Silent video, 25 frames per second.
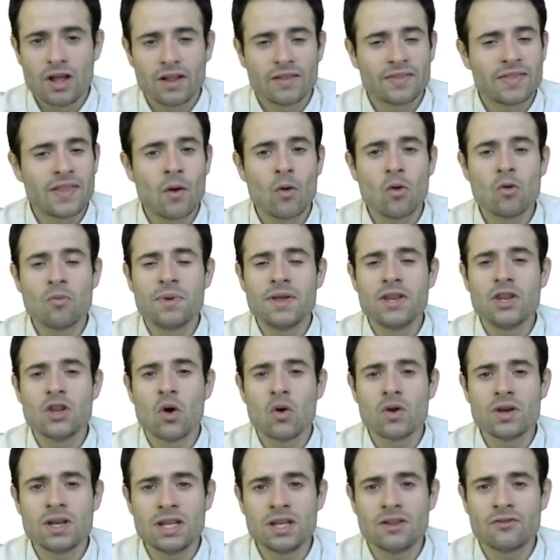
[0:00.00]
there would be
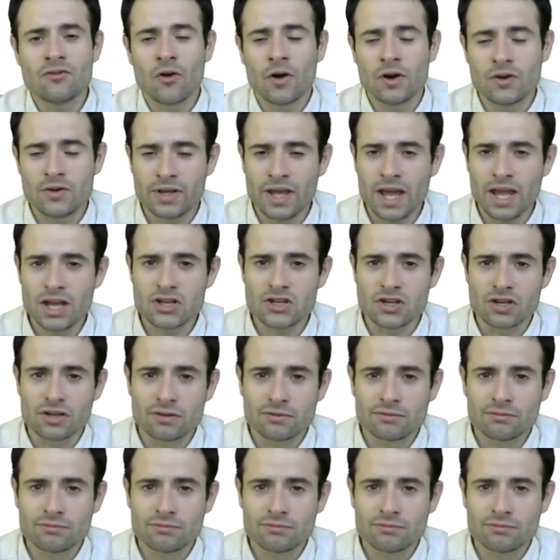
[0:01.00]
no need for education.